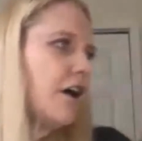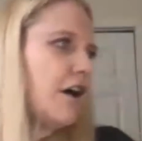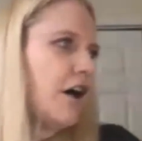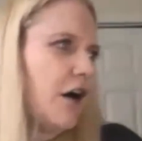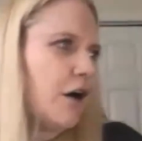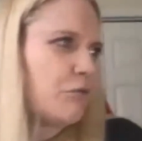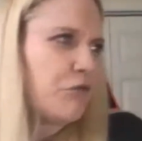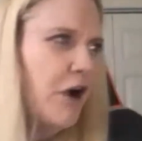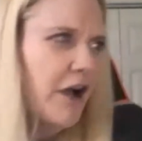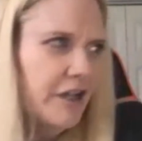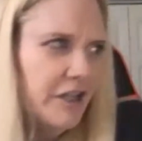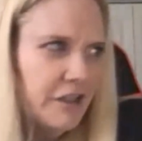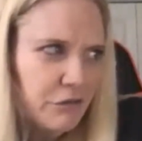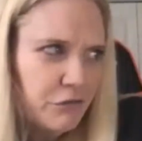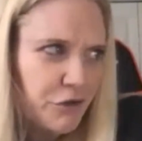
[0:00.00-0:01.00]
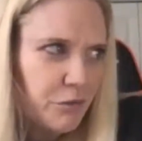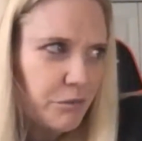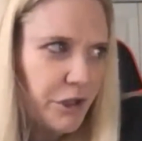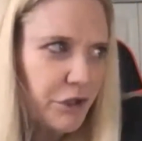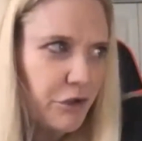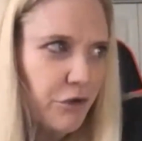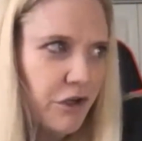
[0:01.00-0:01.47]
Ryan from
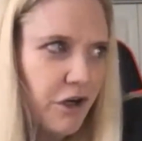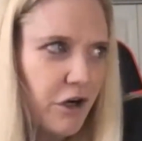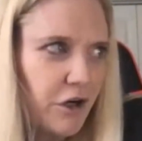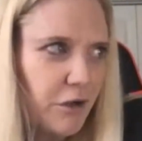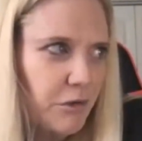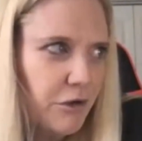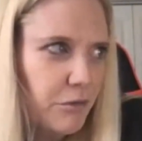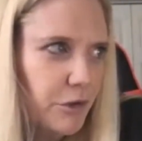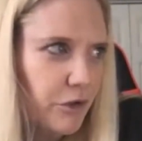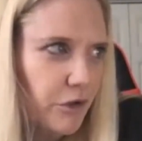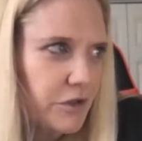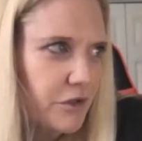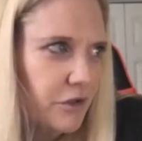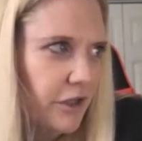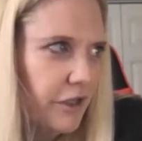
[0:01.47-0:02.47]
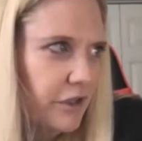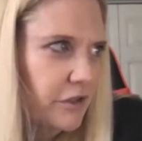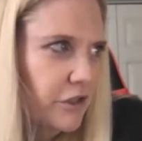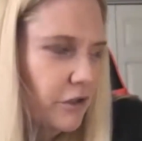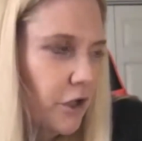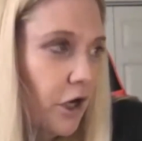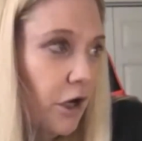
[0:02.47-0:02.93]
Lenoka Harbor
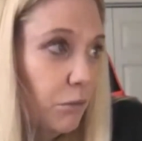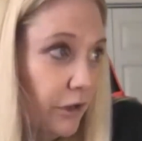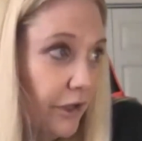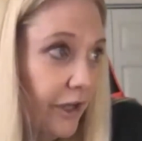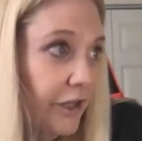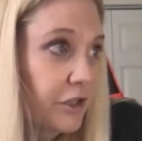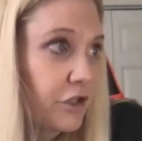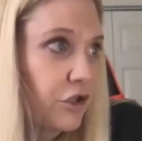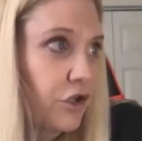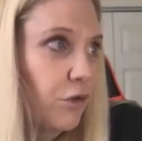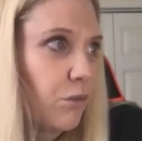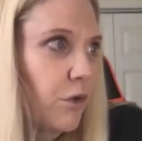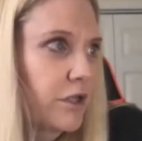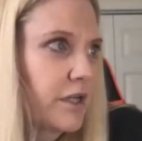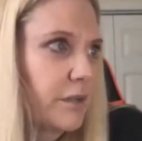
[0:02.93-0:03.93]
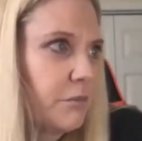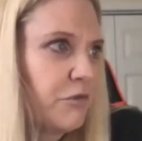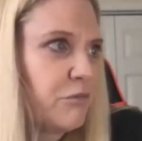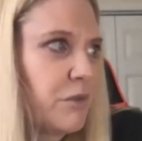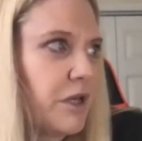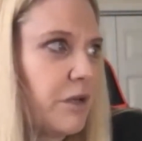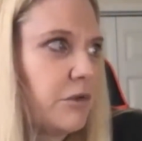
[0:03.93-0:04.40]
would like to know what type of
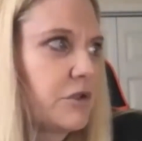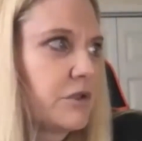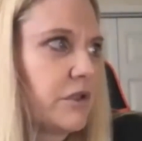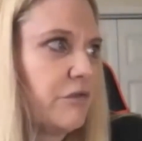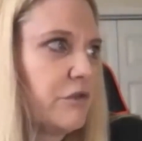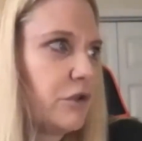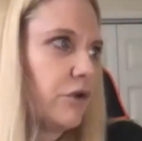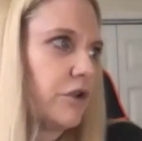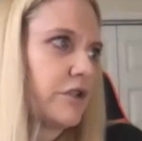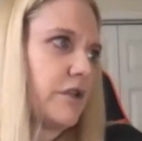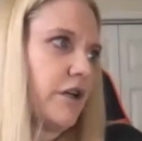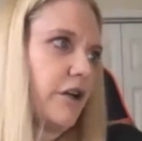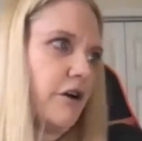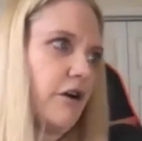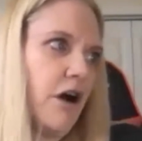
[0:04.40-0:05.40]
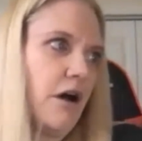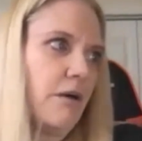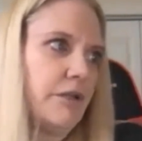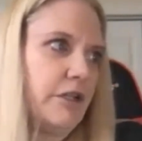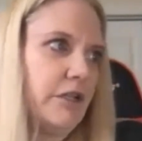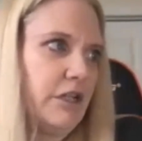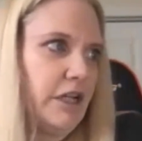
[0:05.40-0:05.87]
mammals lived alongside our
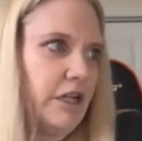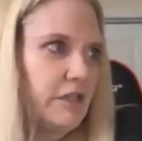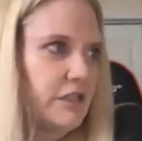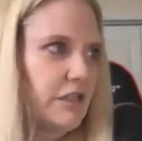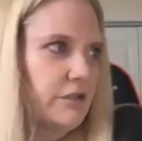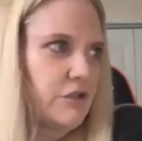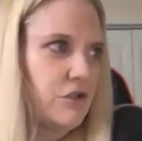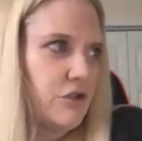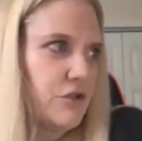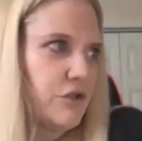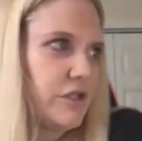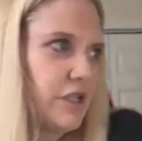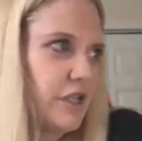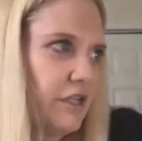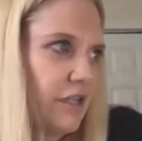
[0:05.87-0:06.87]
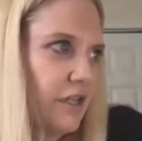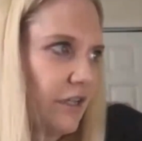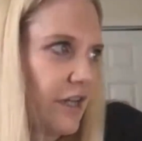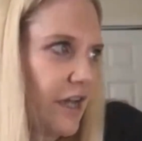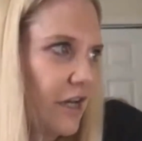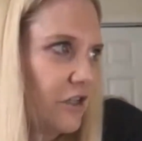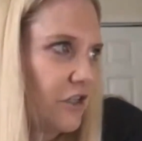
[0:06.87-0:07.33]
hominin ancestors in
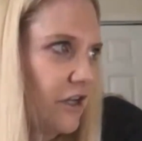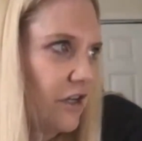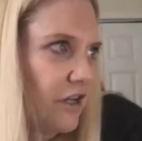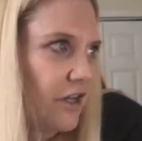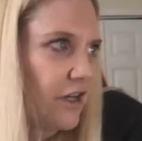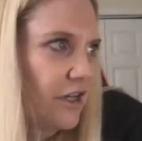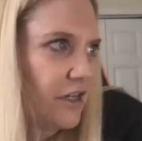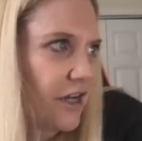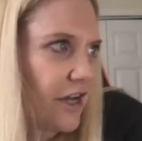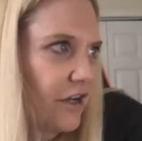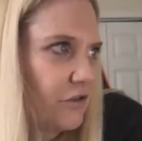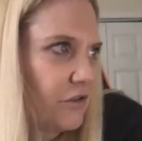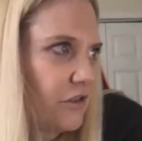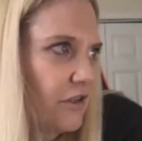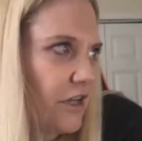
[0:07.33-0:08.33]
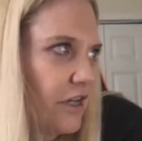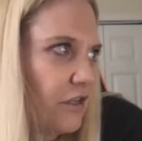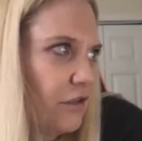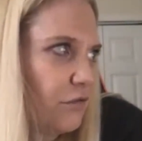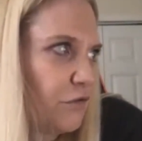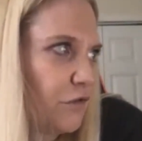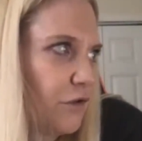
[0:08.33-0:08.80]
Kenya and how do they
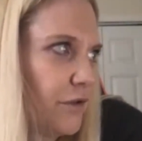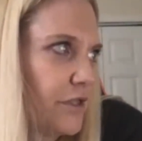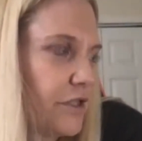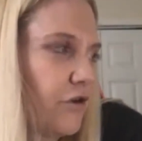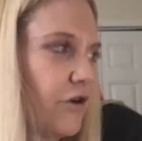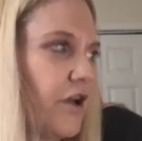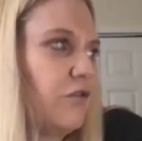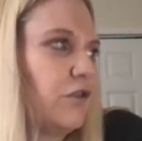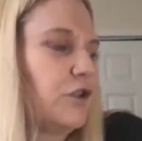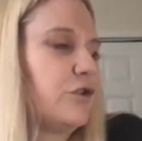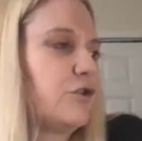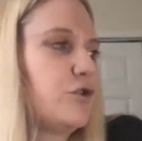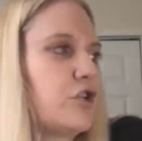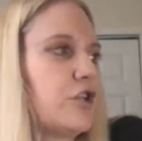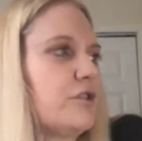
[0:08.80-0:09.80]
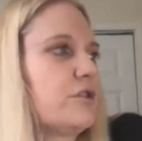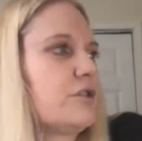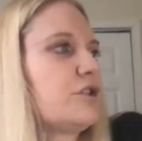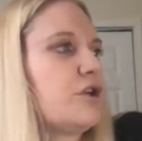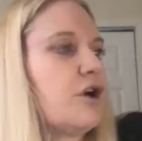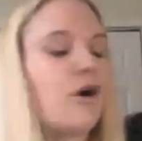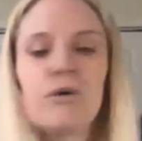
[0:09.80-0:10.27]
influence our evolution?
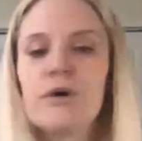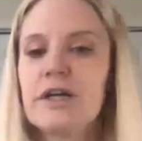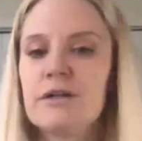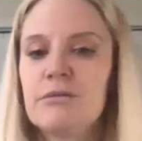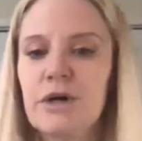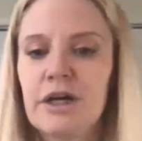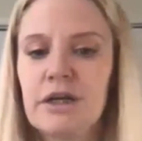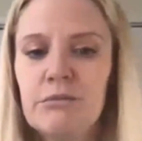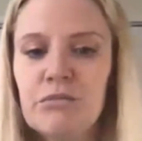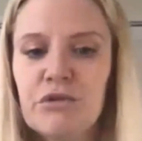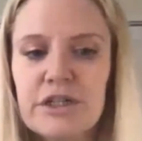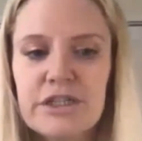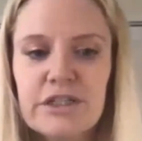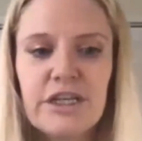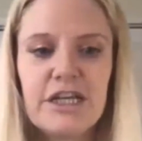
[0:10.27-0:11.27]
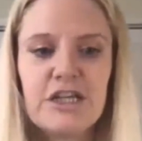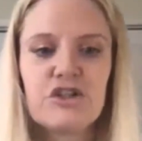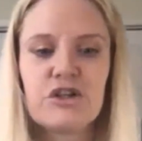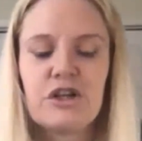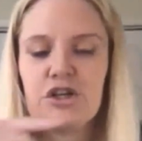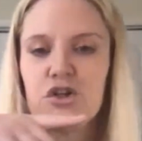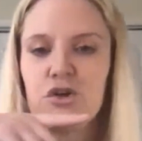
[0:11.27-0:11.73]
So in my
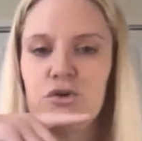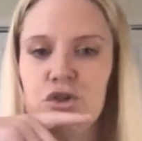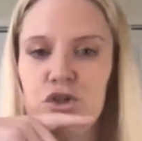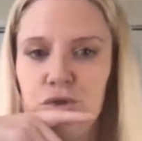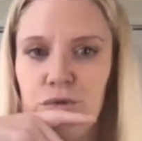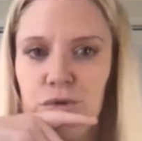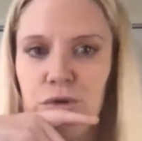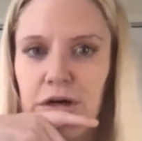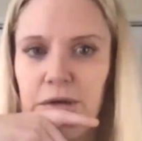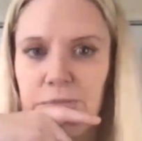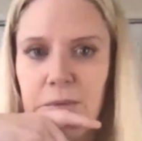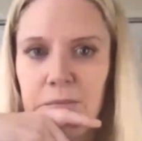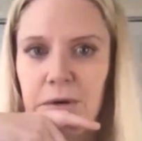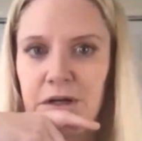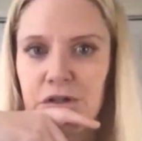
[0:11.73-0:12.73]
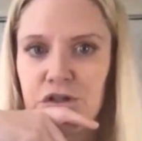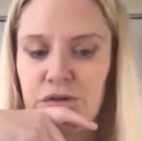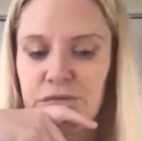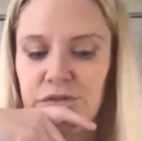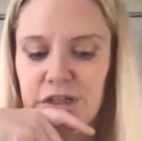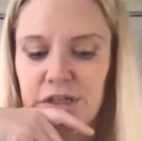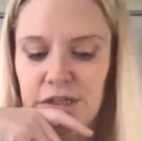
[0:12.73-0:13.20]
presentation, I showed you a bunch
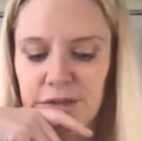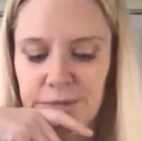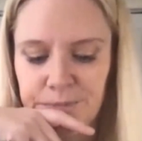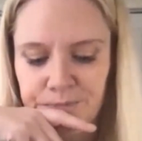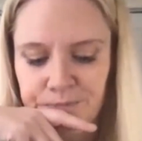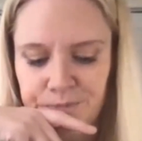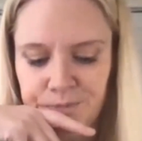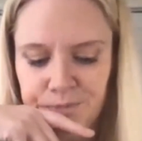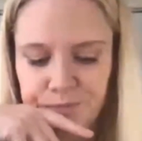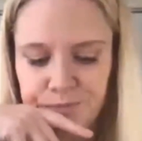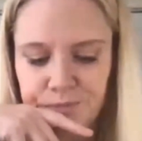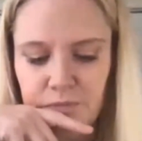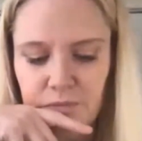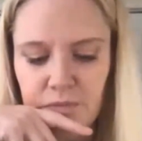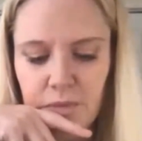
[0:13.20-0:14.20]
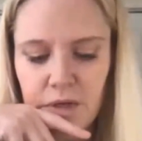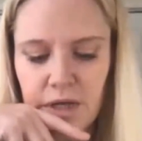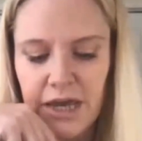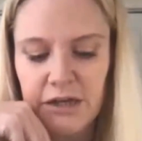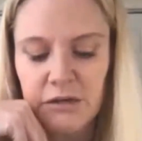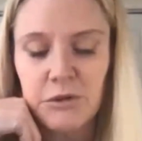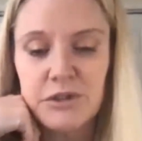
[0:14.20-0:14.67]
of the
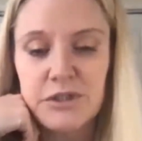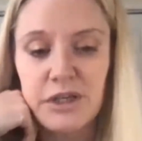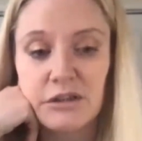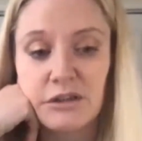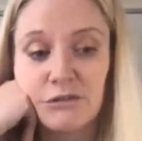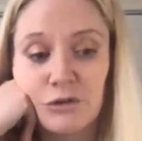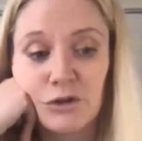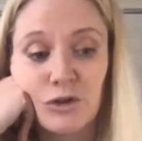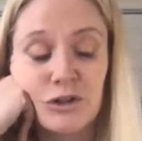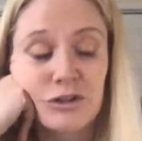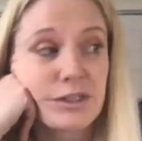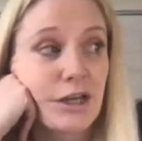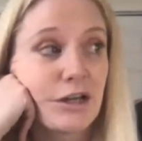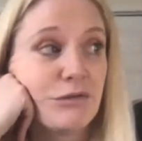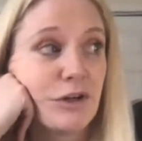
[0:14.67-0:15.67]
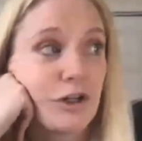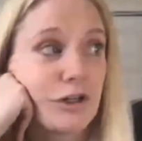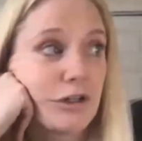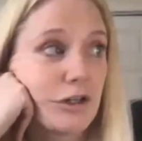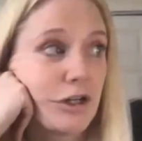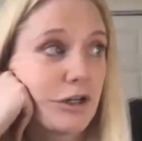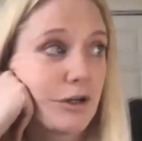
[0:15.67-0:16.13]
animals that lived alongside of
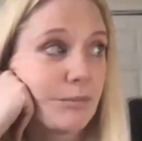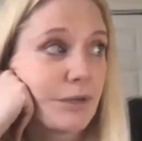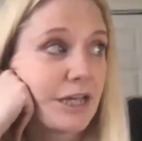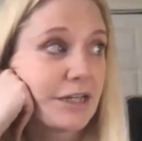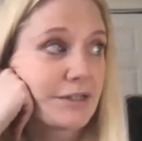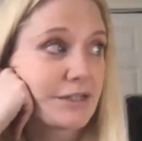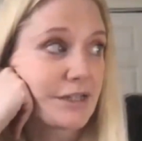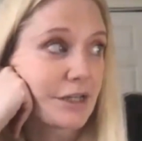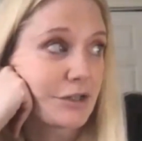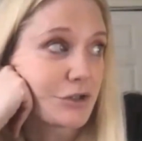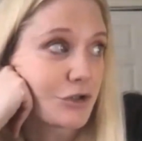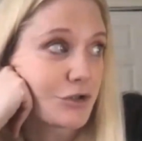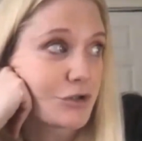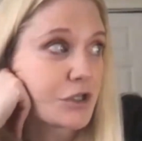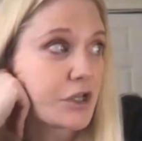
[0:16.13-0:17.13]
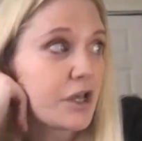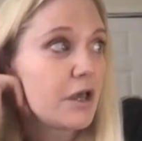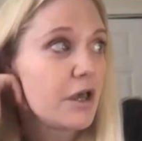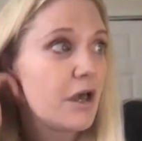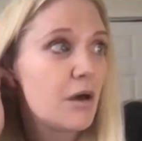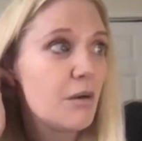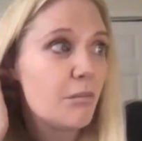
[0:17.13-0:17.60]
our ancestors.
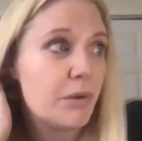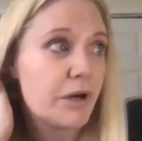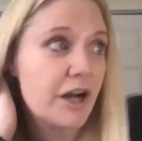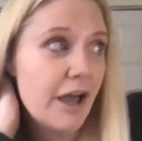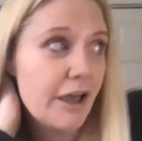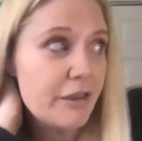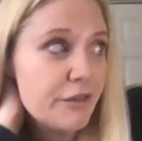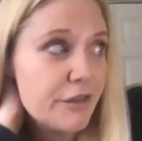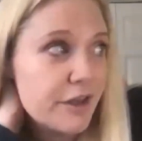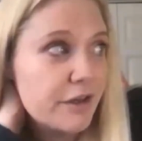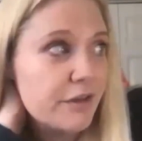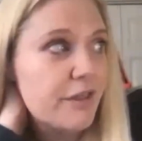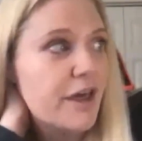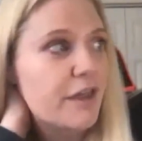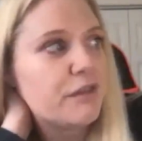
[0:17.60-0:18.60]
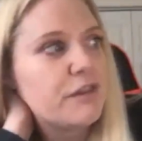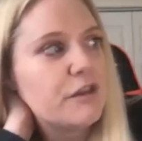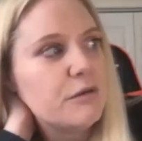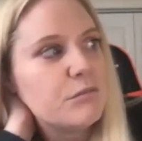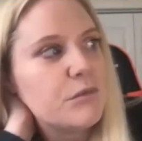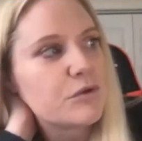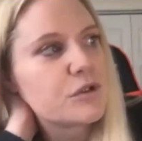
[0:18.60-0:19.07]
But I think that the
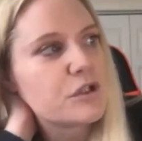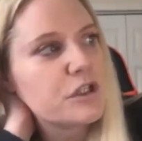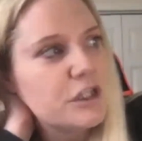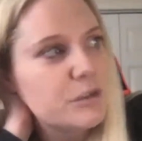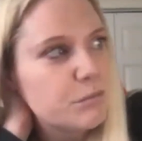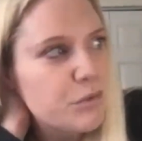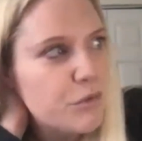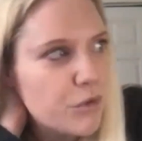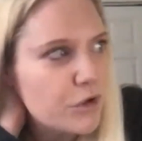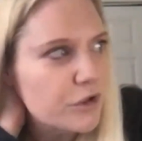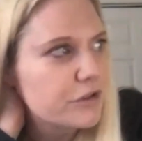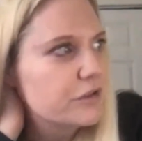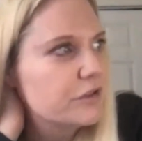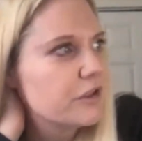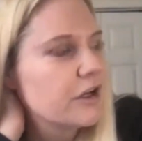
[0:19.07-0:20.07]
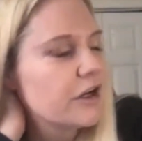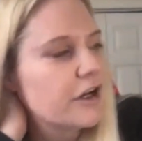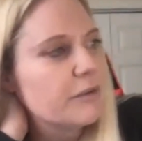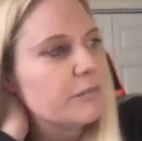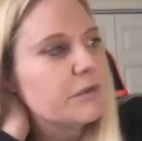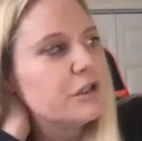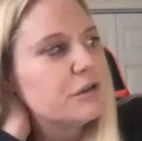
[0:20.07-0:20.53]
most important
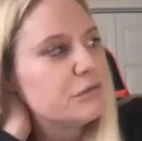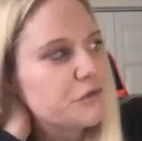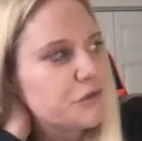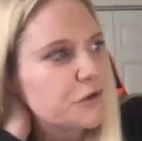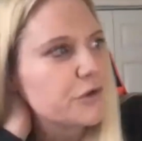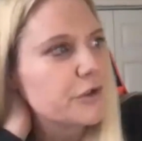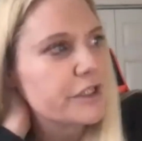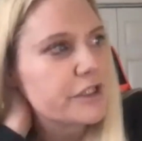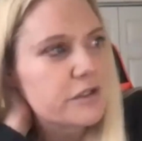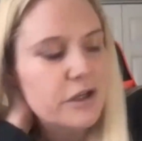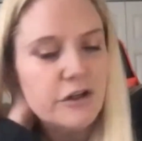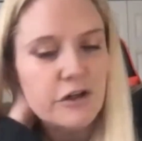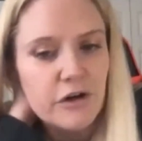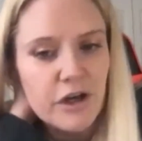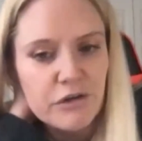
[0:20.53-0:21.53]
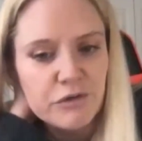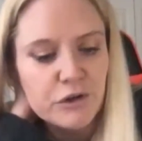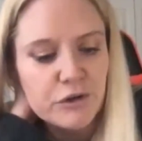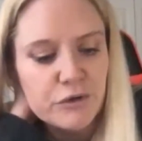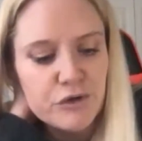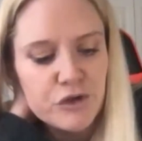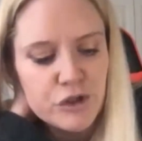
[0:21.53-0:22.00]
influence on our
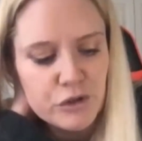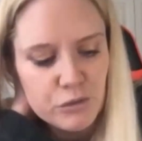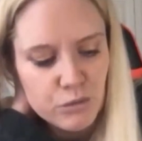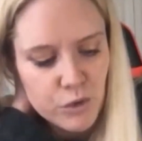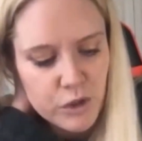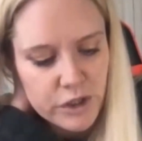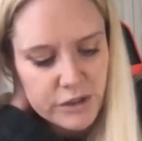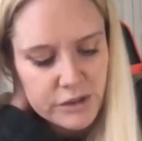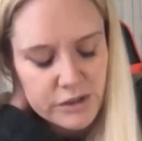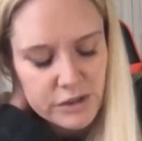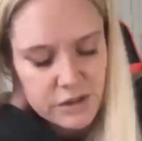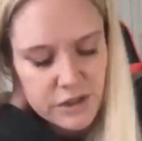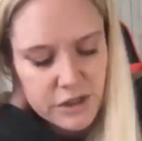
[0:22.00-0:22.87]
evolution was